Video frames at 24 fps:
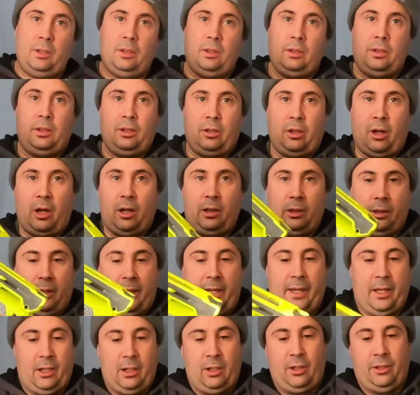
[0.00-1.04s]
You're on a
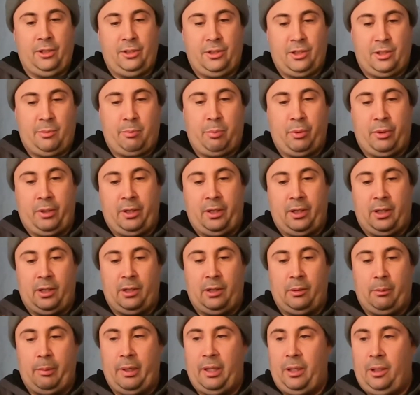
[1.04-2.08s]
ladder, you just put it on
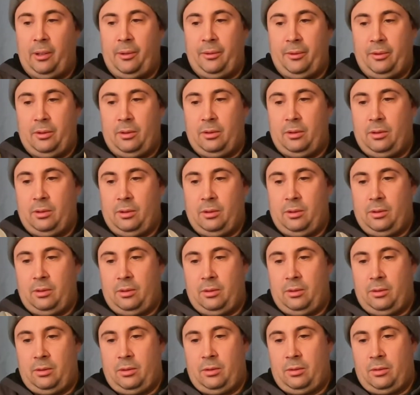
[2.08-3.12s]
the belt
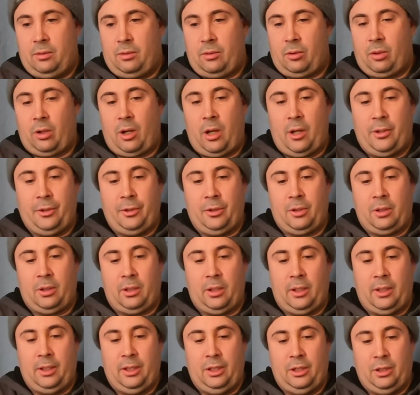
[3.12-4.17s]
or on your
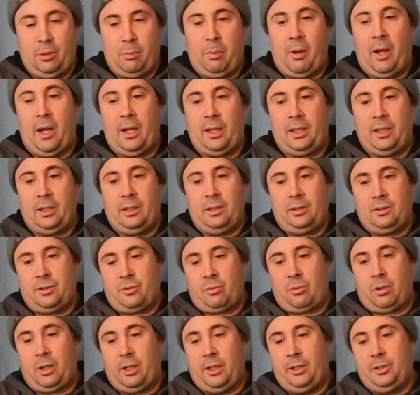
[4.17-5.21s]
in your pocket. It's
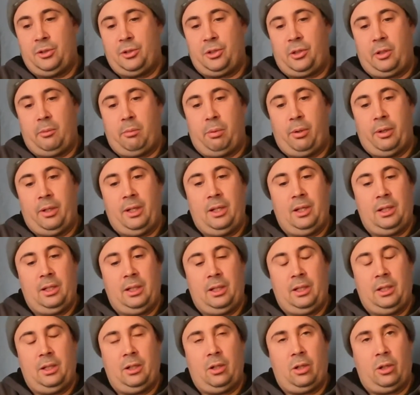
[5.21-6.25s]
where I usually put it,
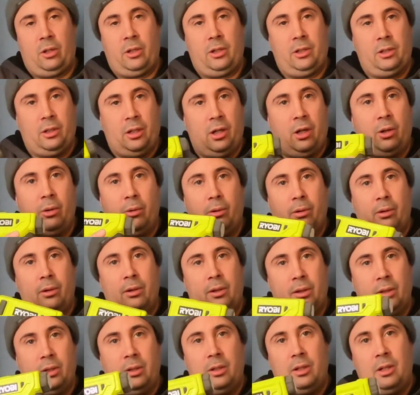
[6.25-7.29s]
and you're good to go.
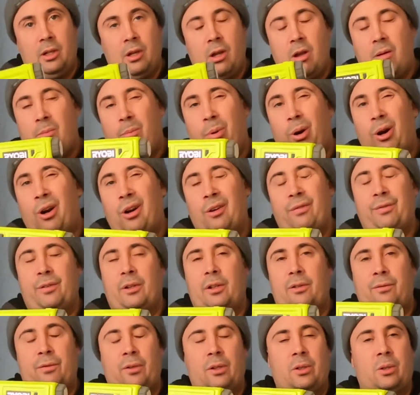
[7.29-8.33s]

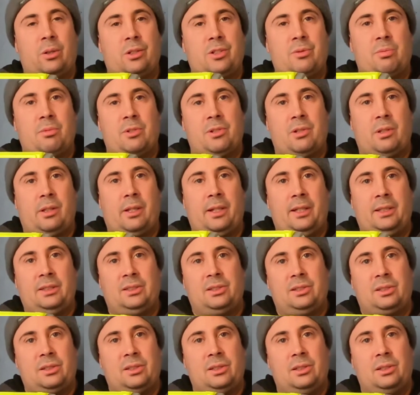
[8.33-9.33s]
Perfect for Christmas lights.